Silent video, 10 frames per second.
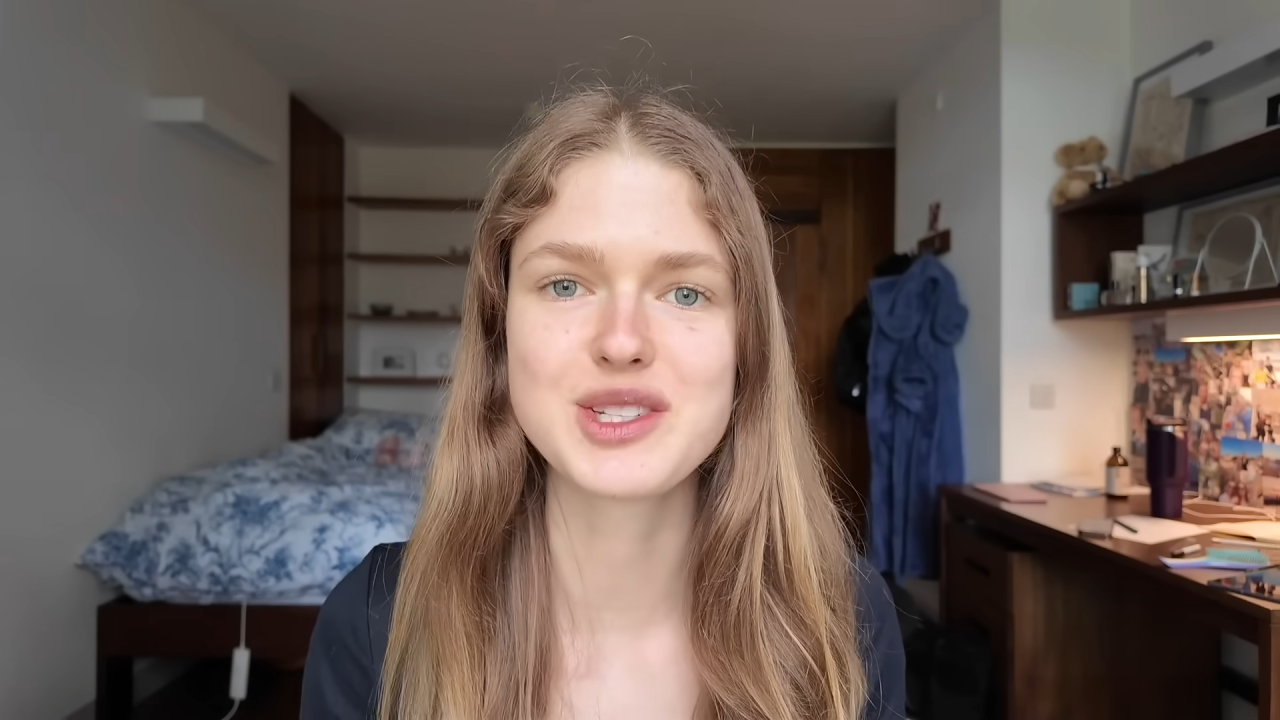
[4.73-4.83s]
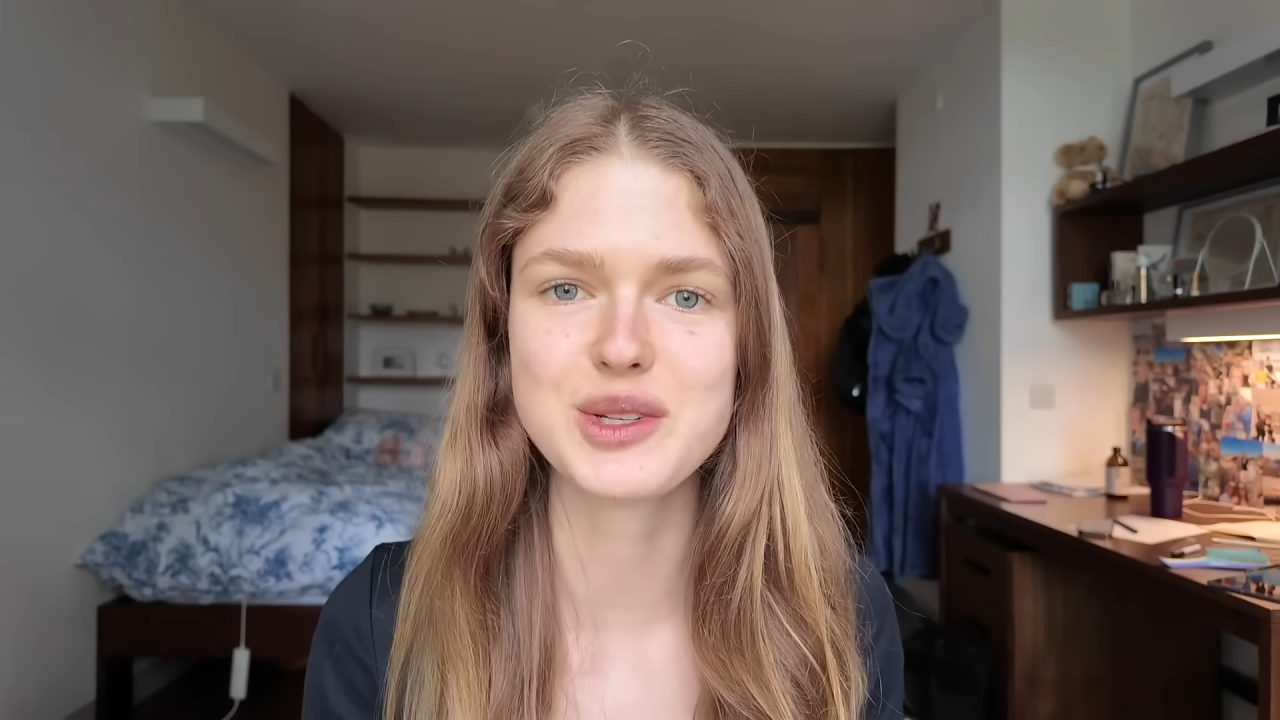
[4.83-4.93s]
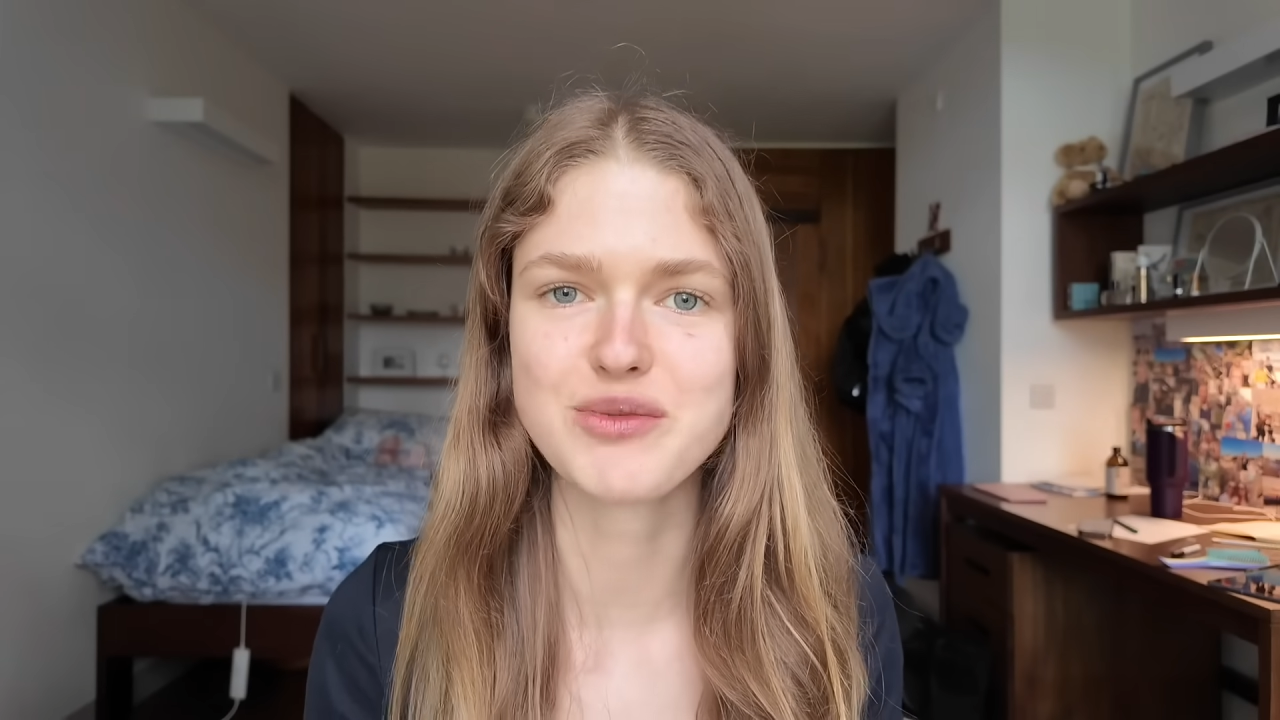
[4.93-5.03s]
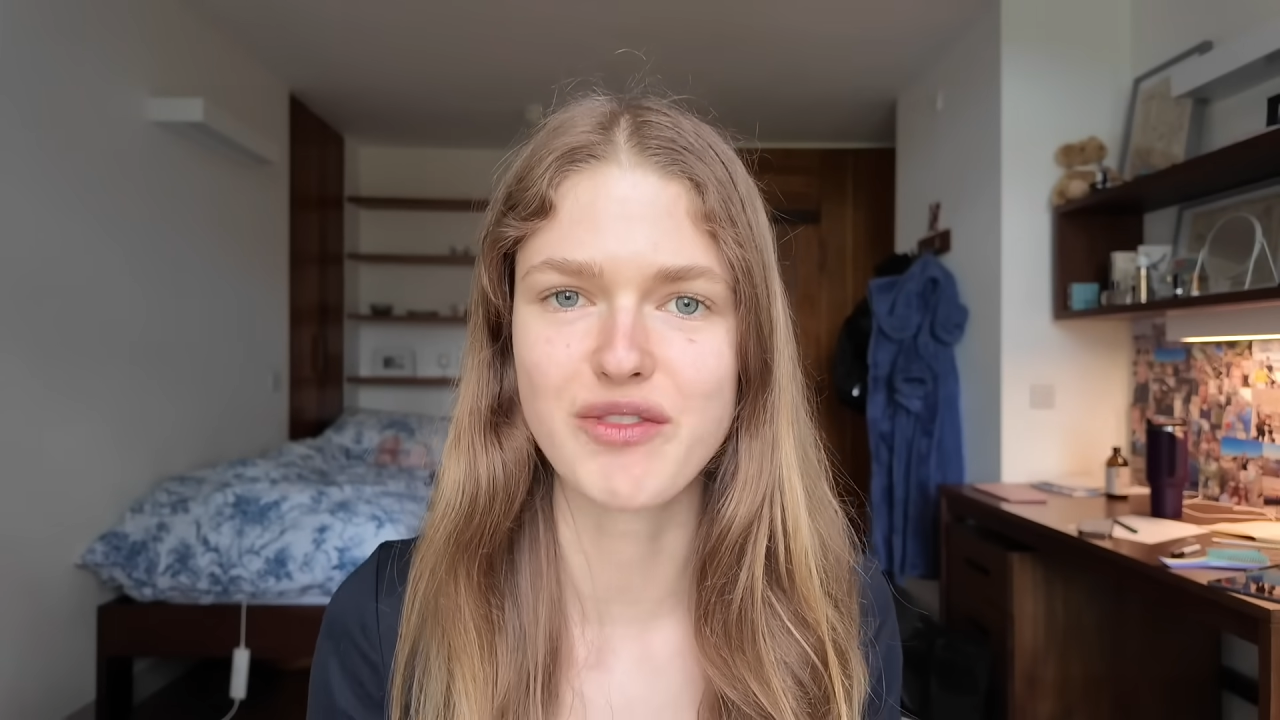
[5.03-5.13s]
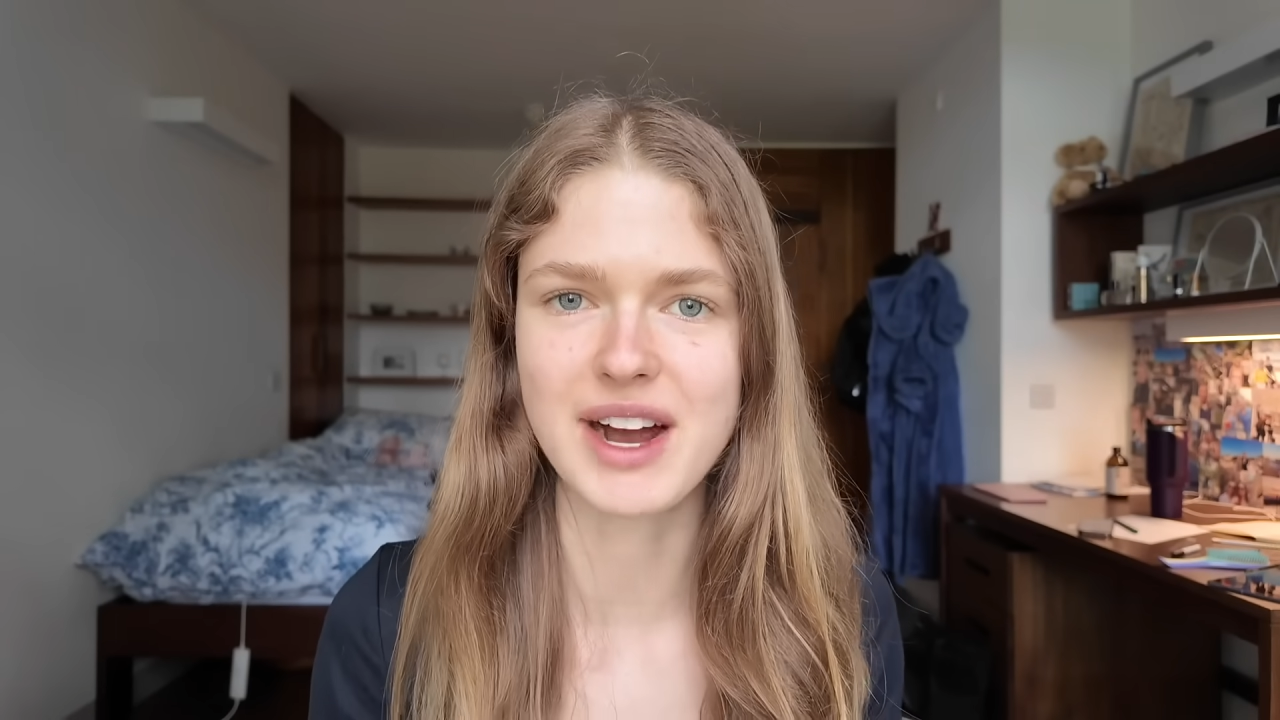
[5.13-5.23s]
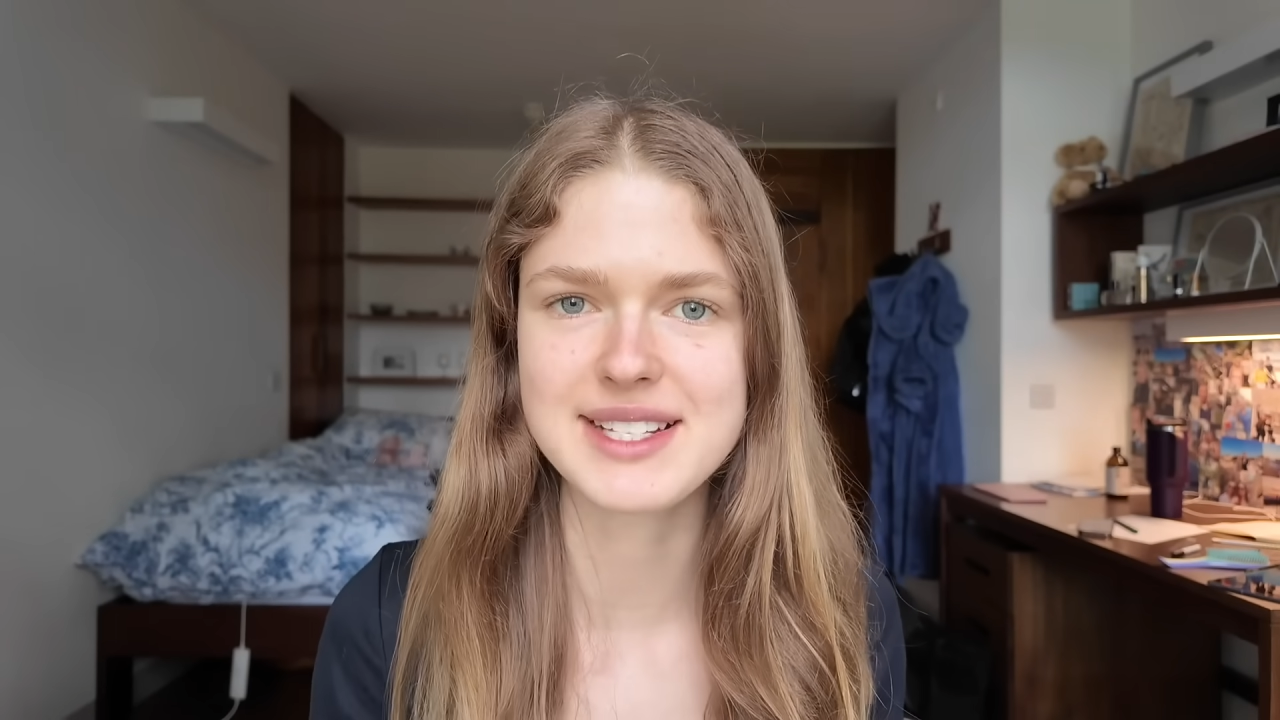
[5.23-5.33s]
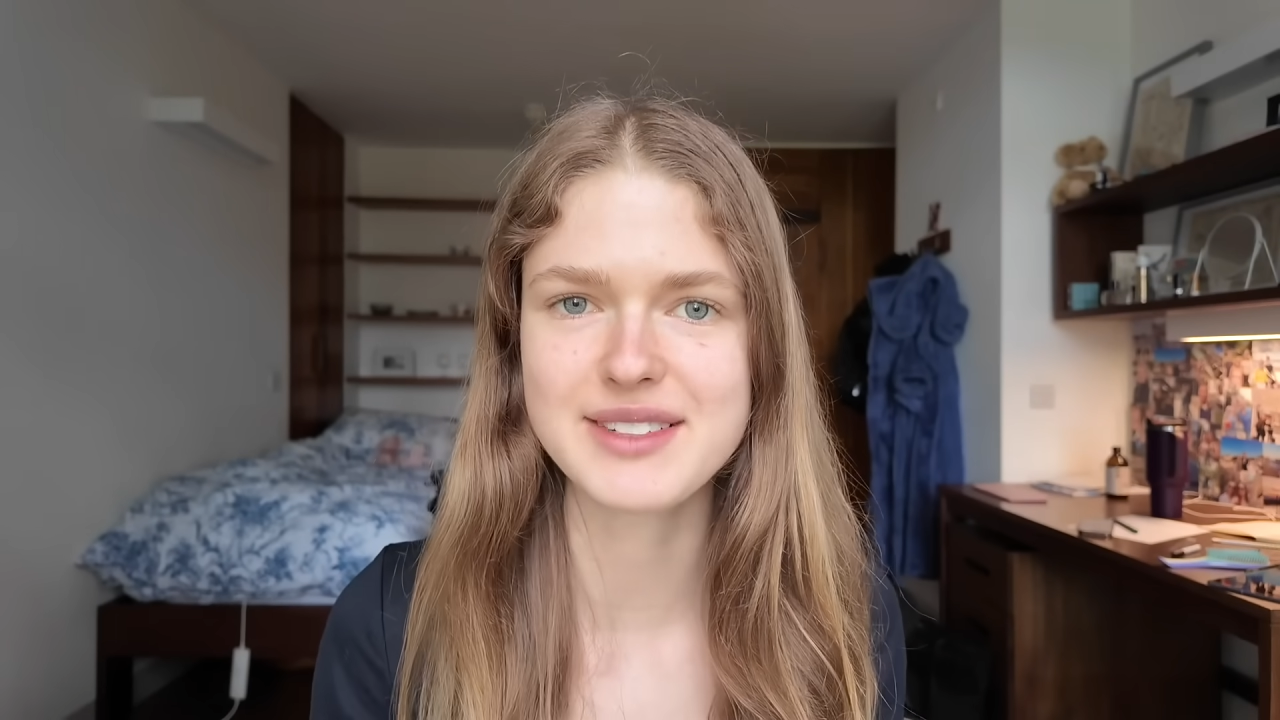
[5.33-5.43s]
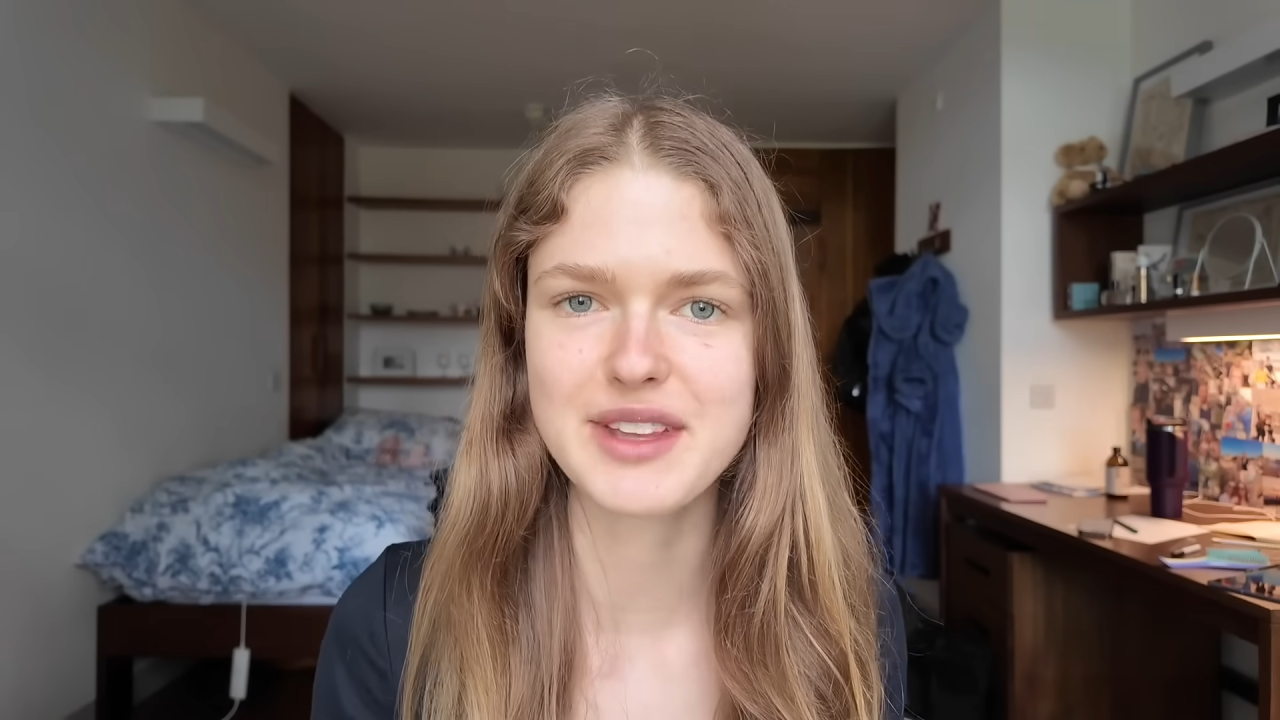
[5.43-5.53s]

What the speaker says: to revising